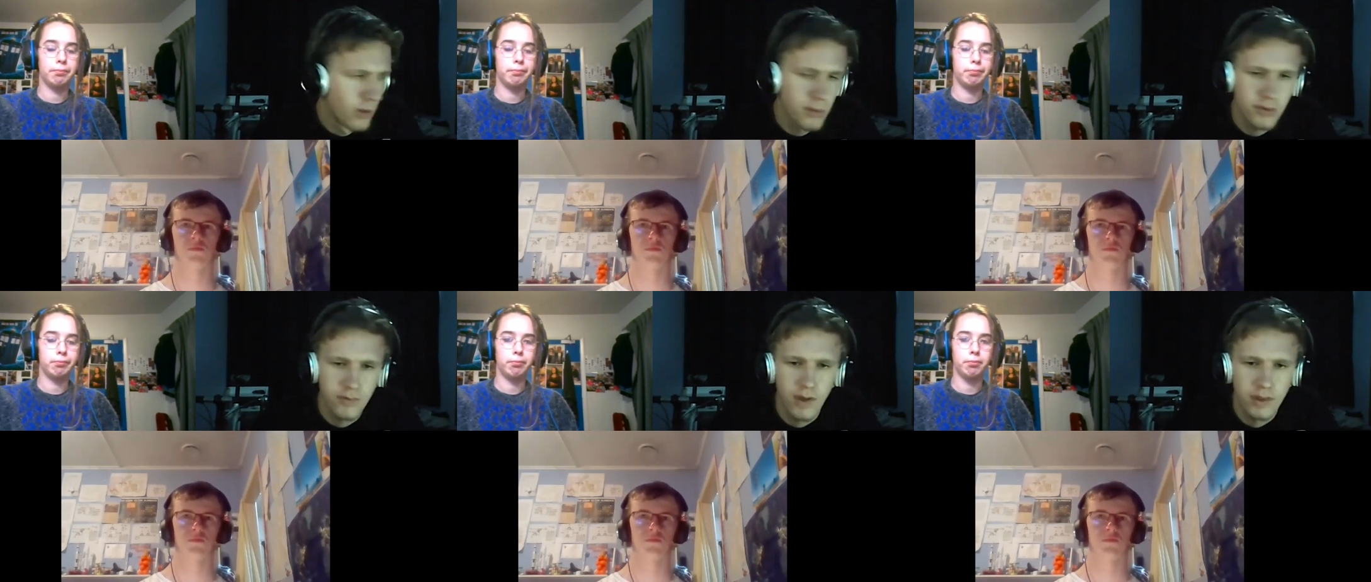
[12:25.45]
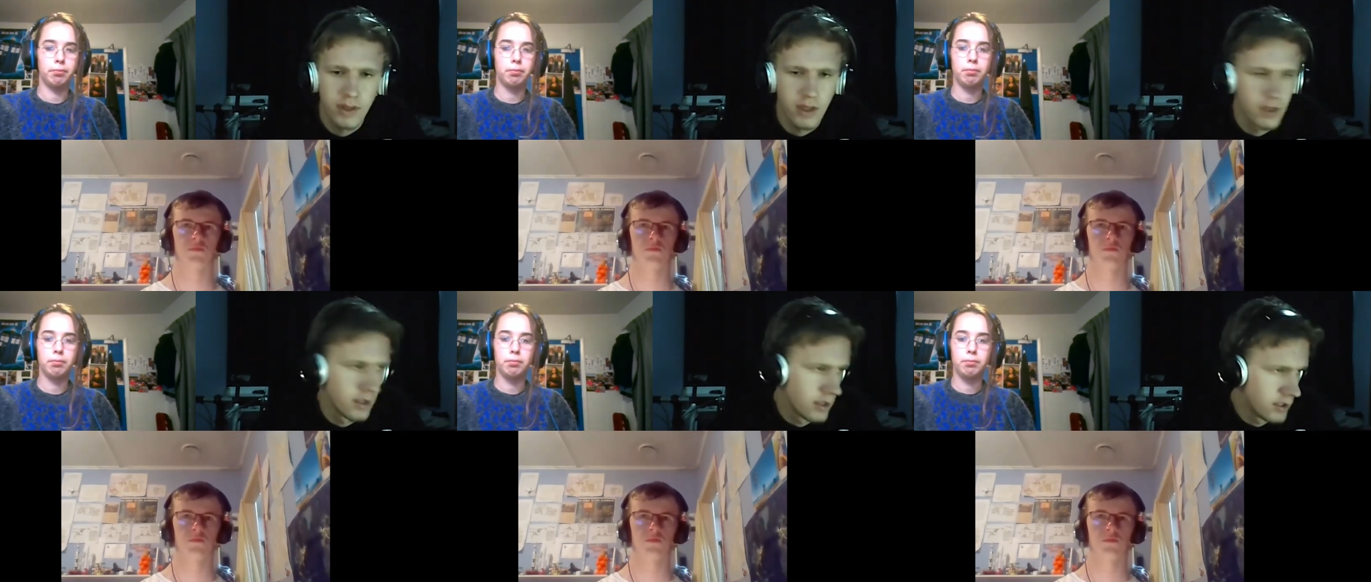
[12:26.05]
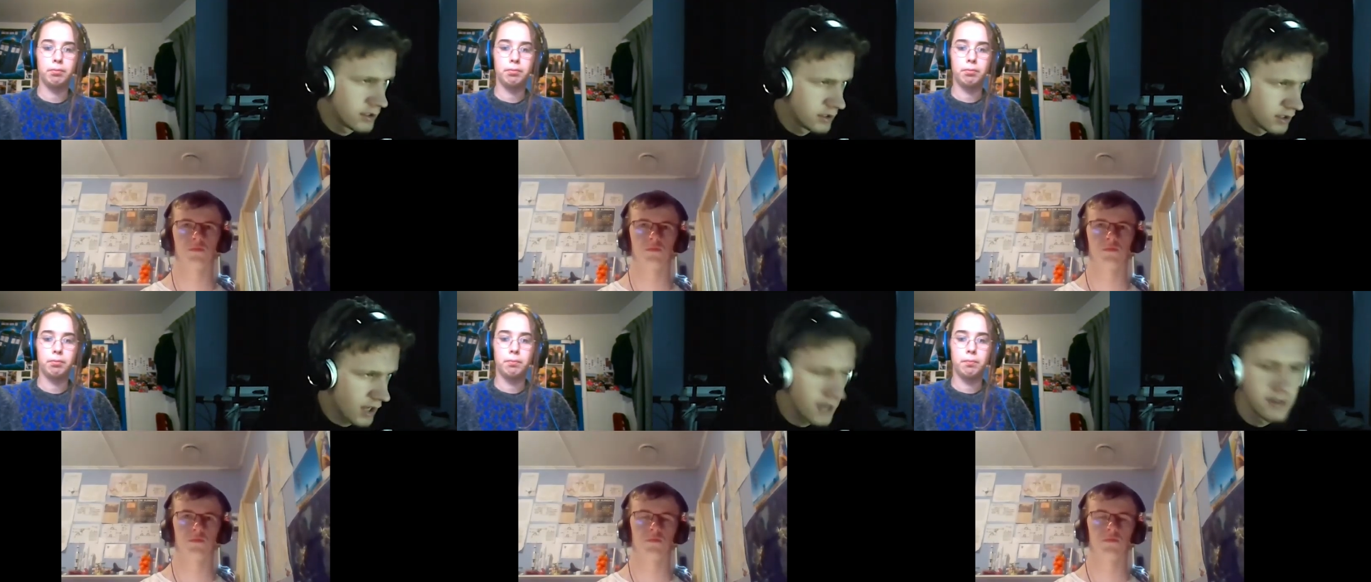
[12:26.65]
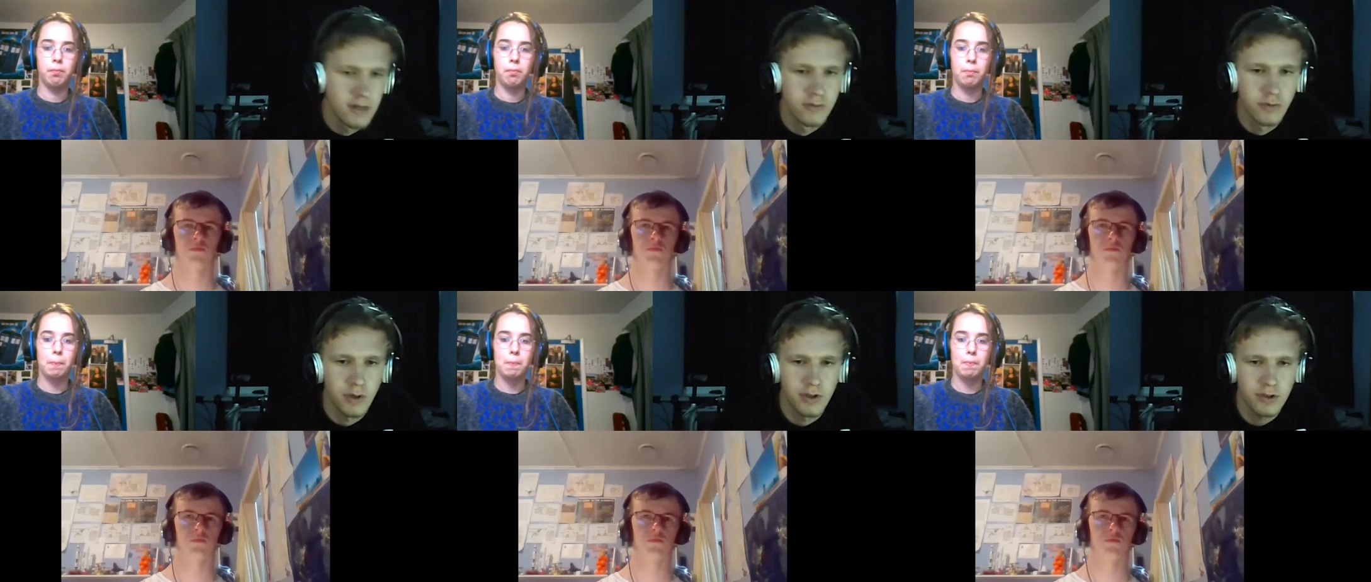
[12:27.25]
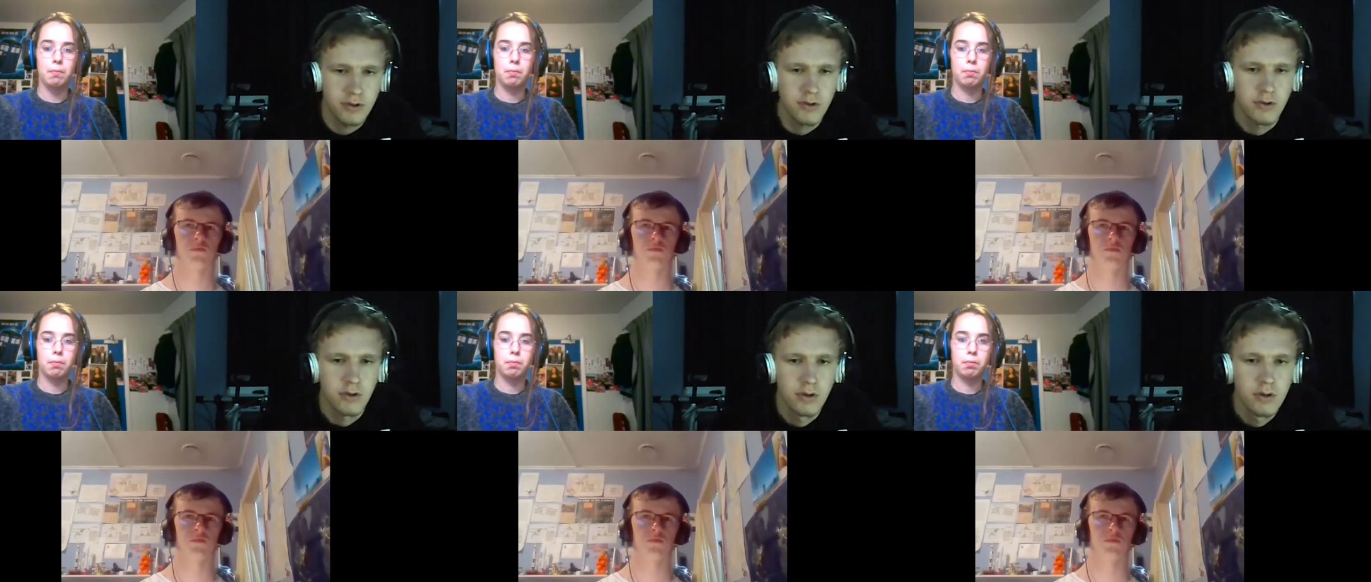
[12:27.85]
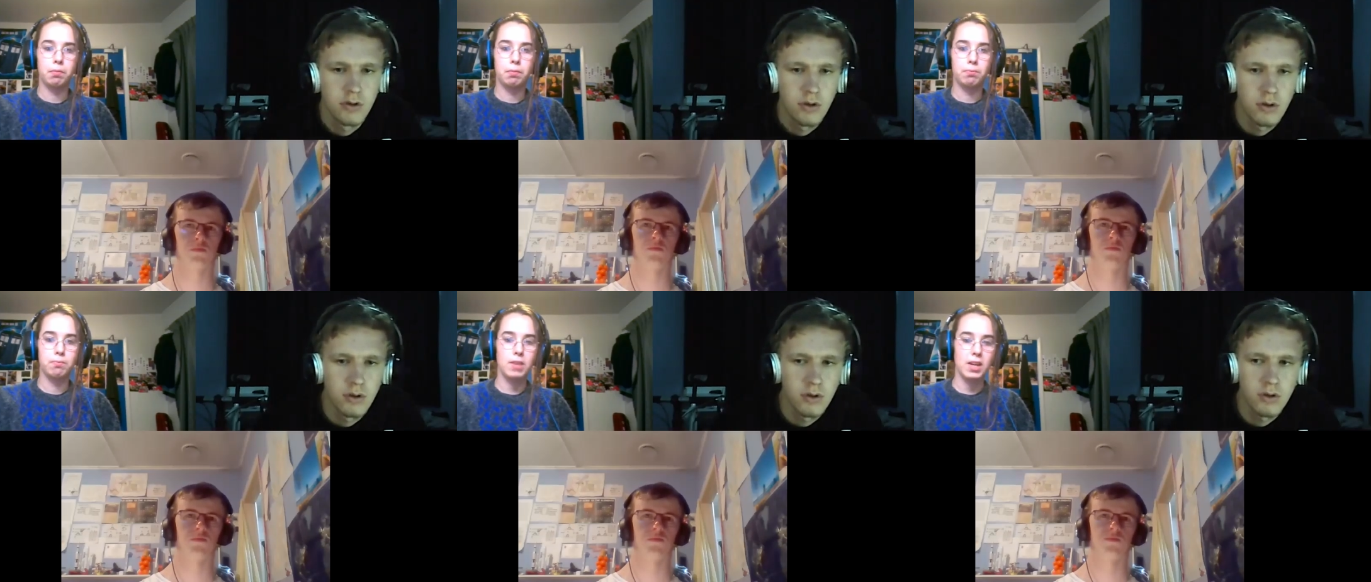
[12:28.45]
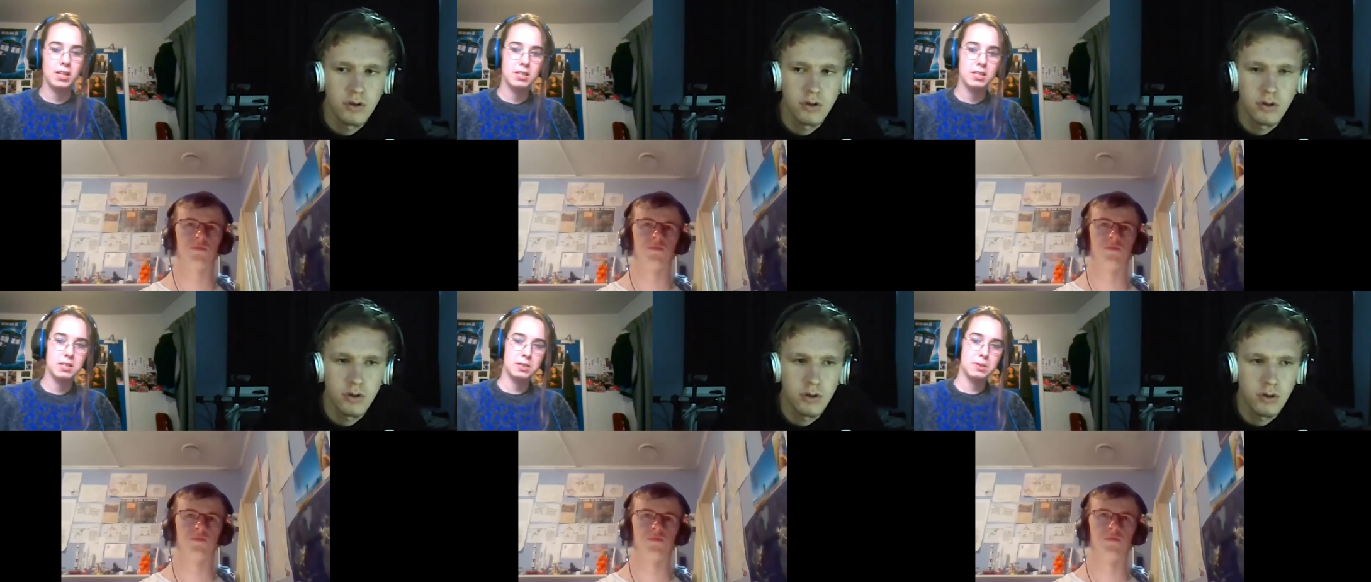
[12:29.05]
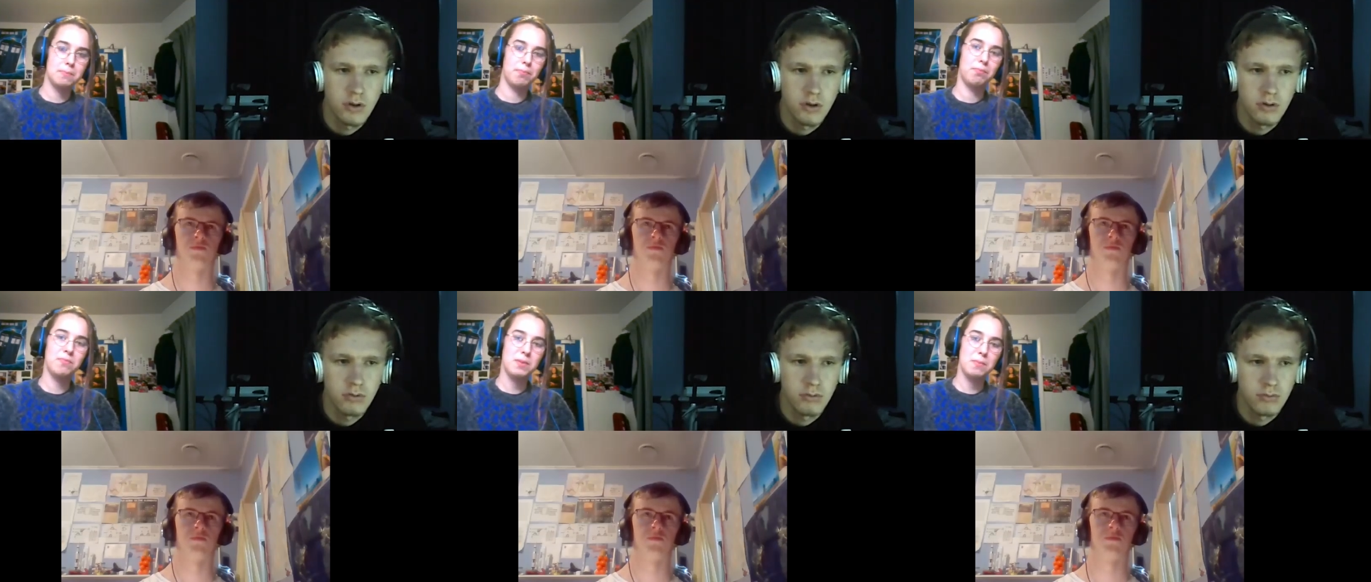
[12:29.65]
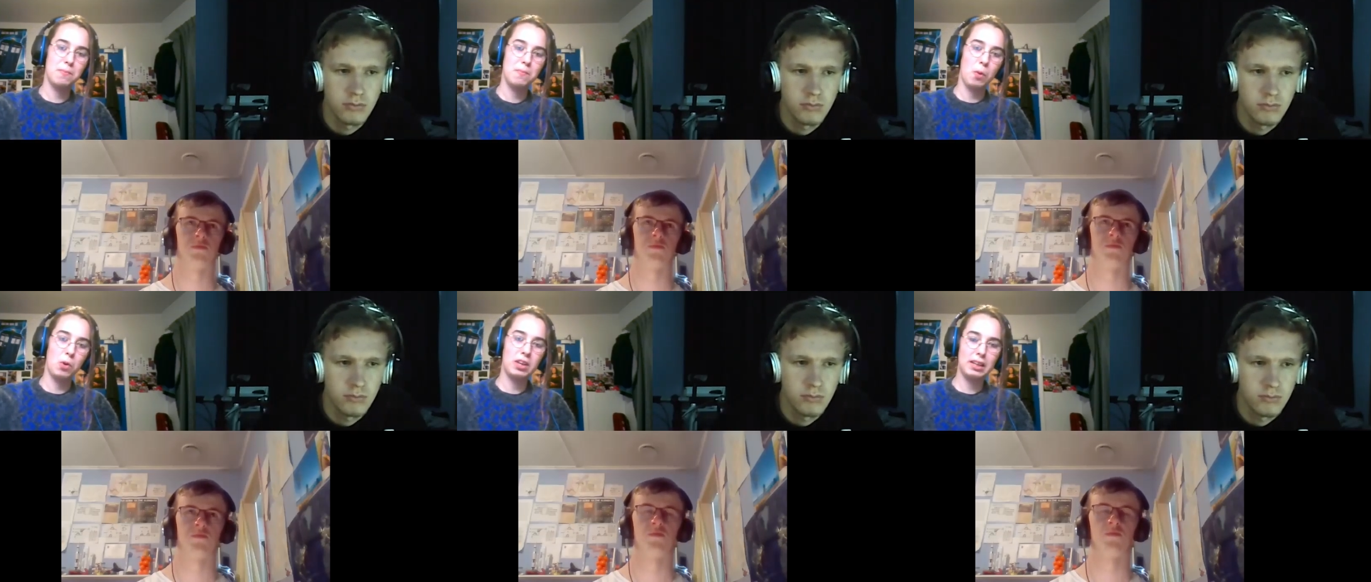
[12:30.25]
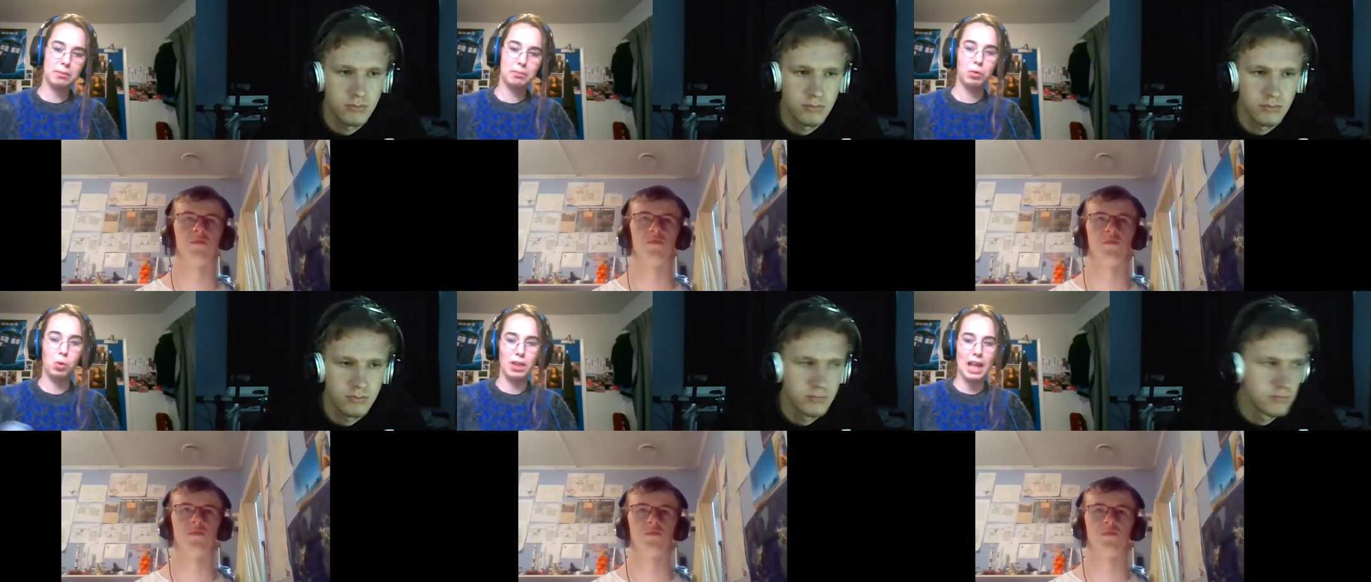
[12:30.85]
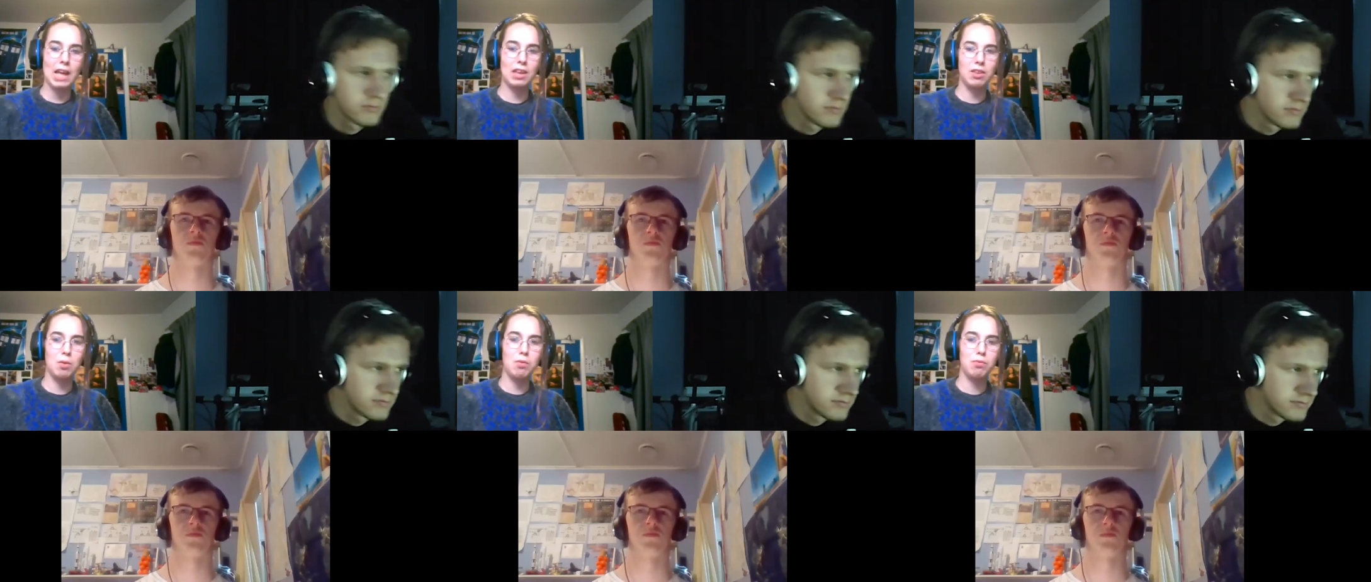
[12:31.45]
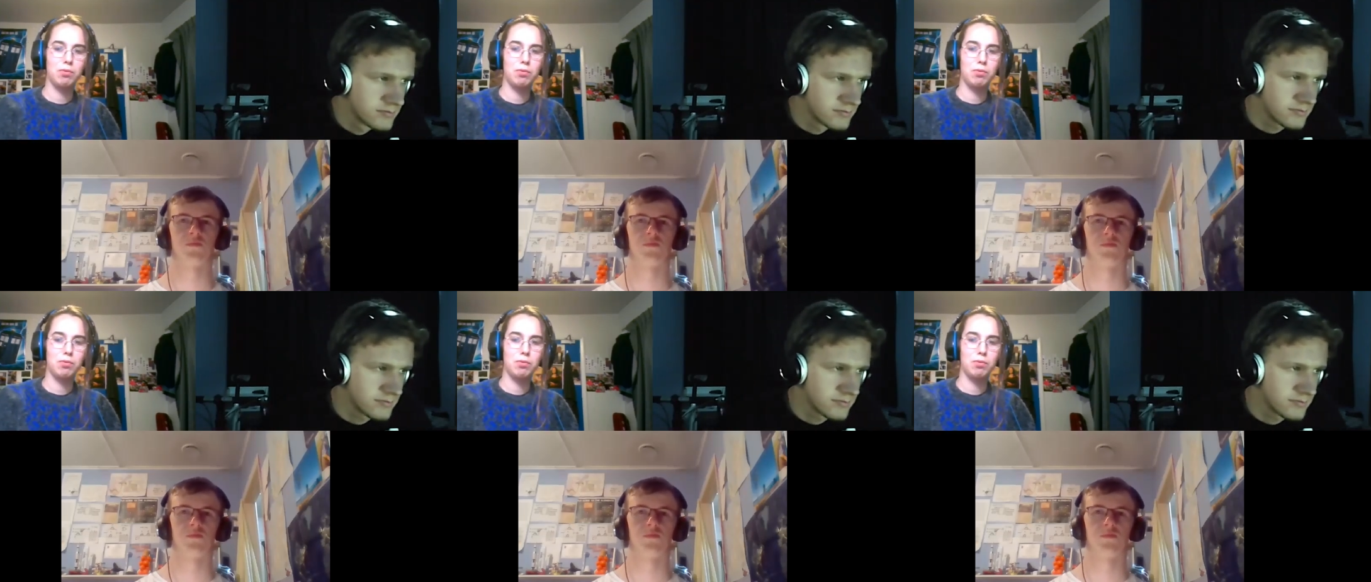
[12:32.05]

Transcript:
Speaker 1: was found there in 1846?
Speaker 2: His body or lack thereof.